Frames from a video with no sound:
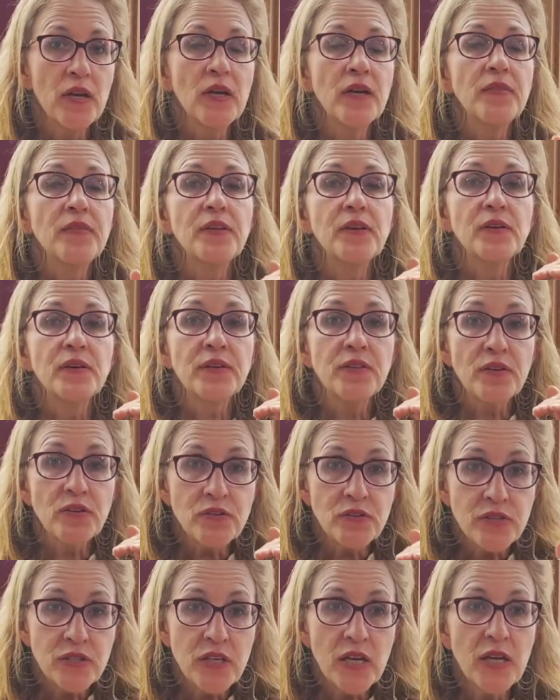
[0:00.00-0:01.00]
They're either
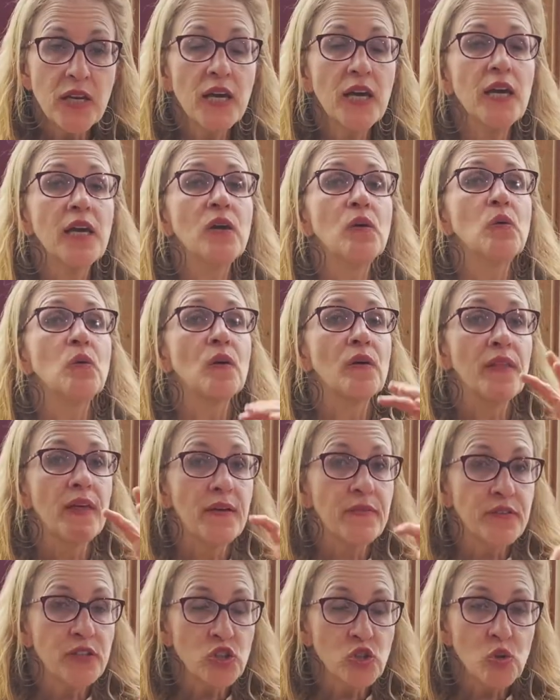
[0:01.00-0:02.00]
sitting or they
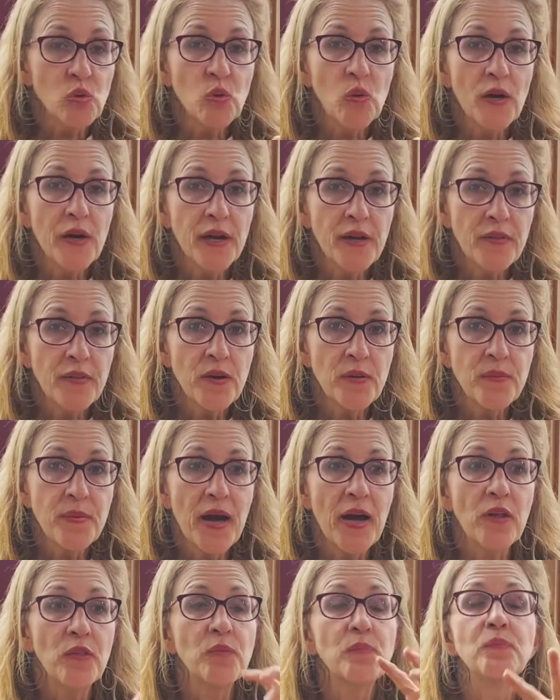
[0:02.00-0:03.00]
have a toy in their
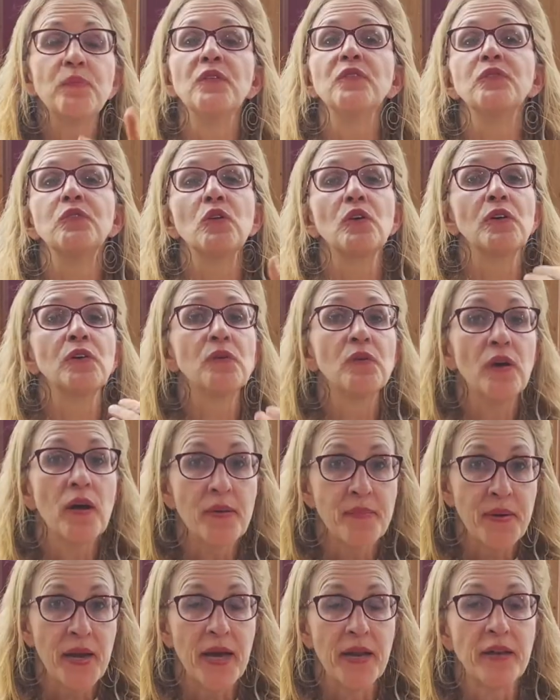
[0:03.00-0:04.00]
mouth before you
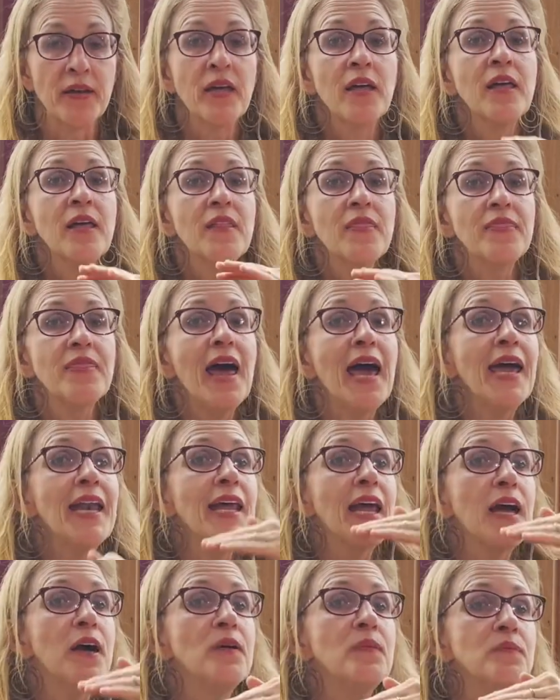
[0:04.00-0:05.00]
come in. That
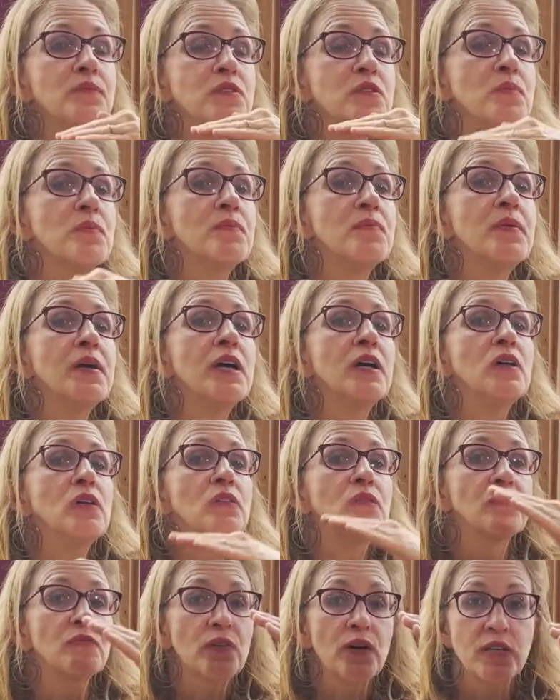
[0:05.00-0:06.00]
helps
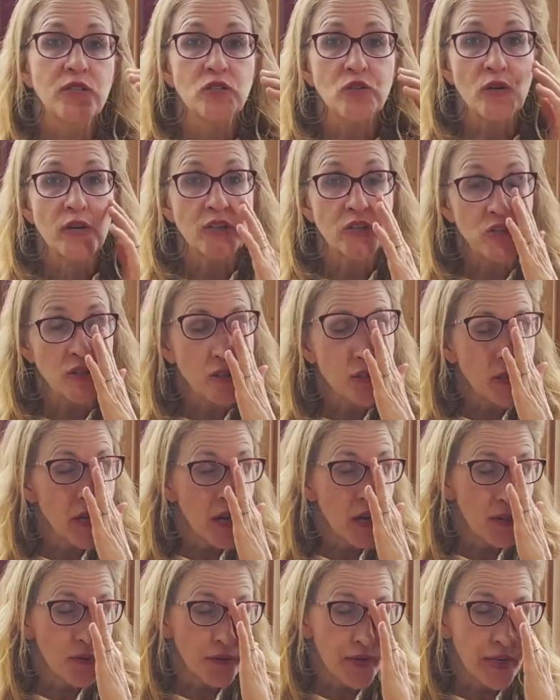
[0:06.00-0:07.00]
build frustration
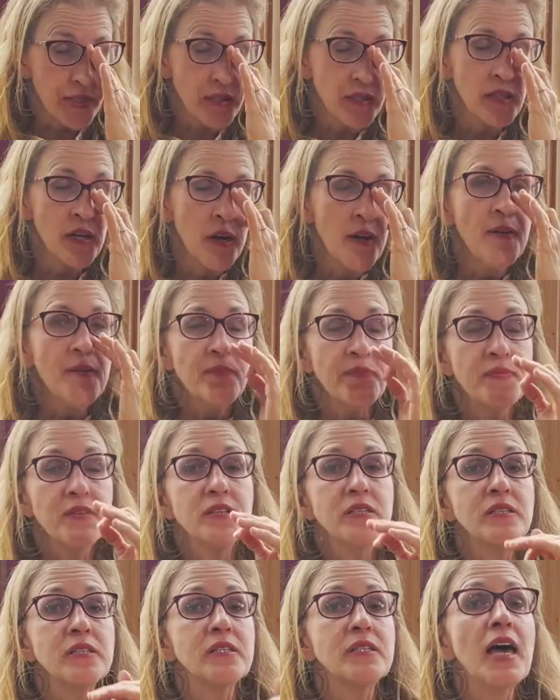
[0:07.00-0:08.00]
tolerance. The
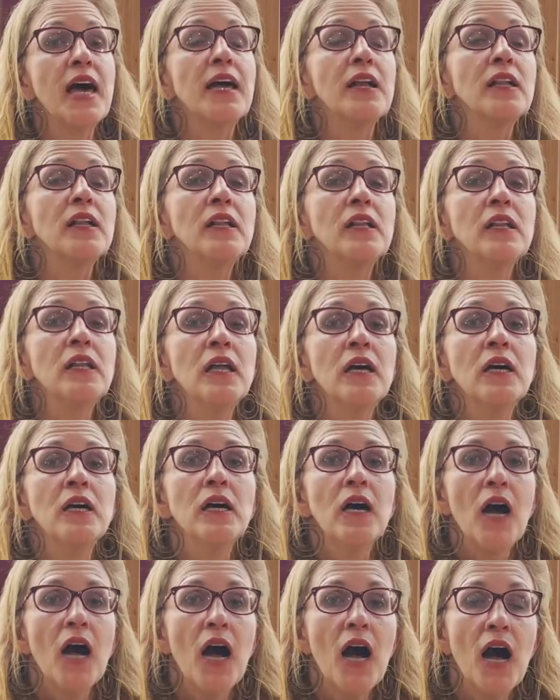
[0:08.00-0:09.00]
settle
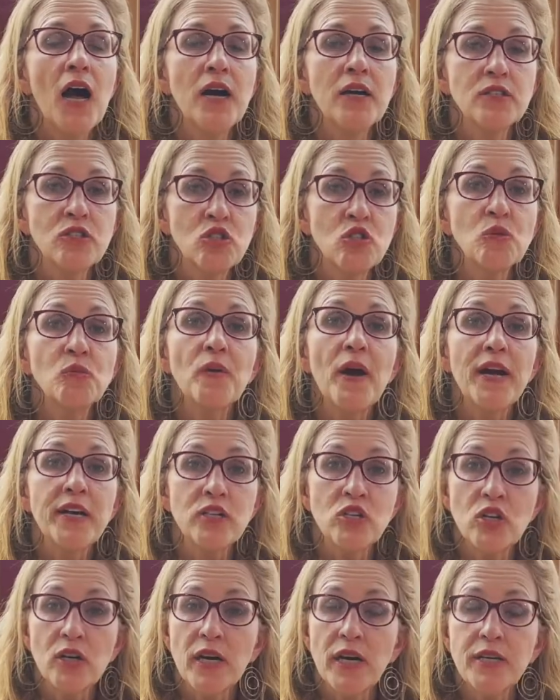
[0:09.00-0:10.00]

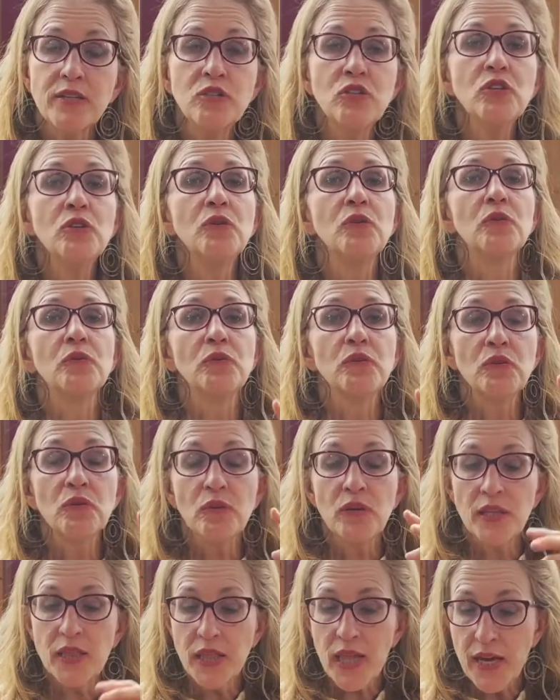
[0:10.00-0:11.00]
direction I do, you
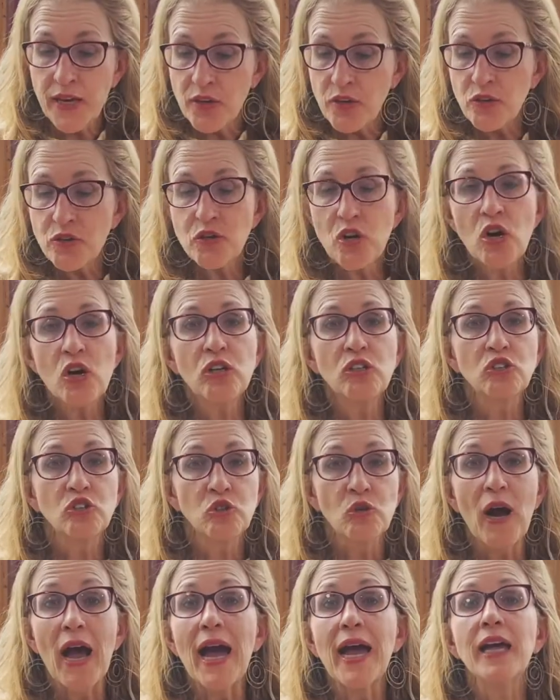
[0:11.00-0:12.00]
can let your dog
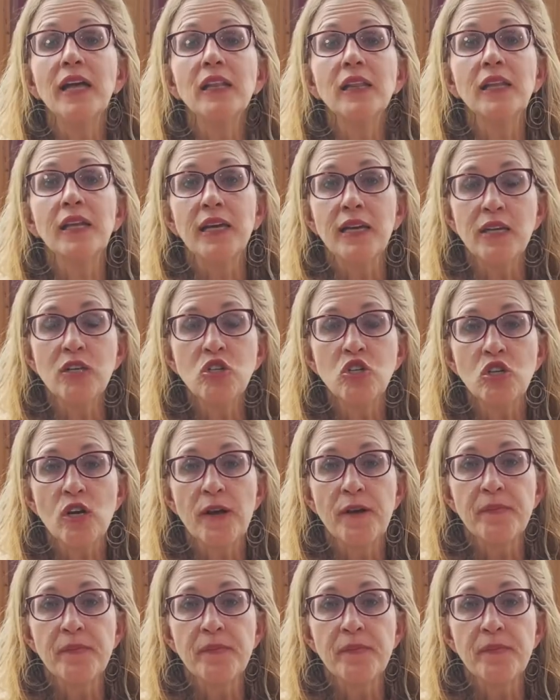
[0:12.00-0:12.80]
drag a leash,